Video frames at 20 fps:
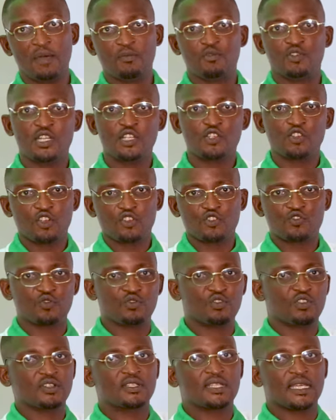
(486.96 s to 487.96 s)
Ammunition
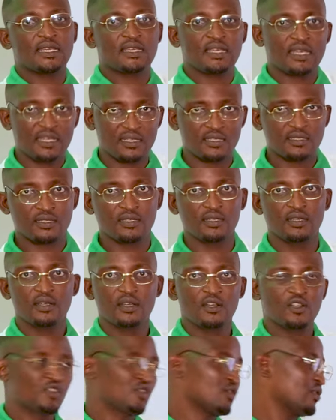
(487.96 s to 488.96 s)
should not take S.
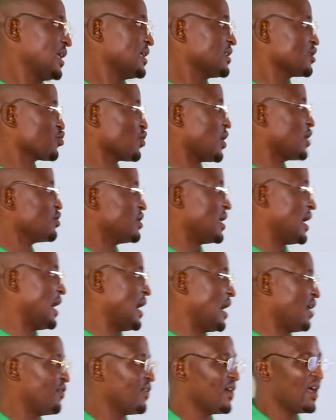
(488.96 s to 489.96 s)
So that is why you now
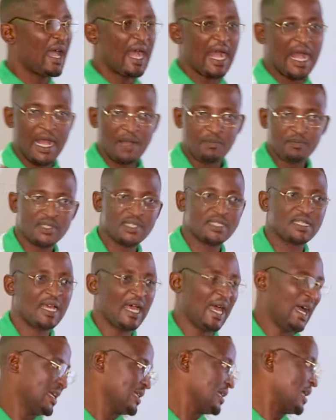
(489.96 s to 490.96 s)
have arms
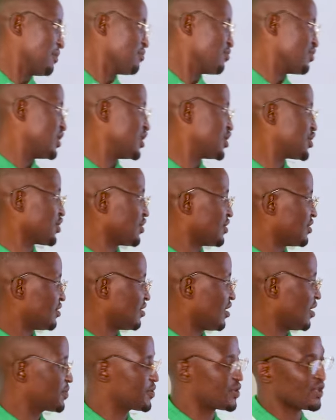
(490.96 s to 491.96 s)
and ammunition,
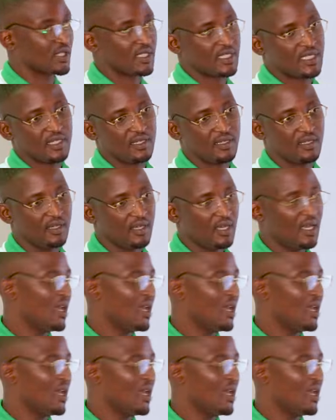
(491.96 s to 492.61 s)
option C.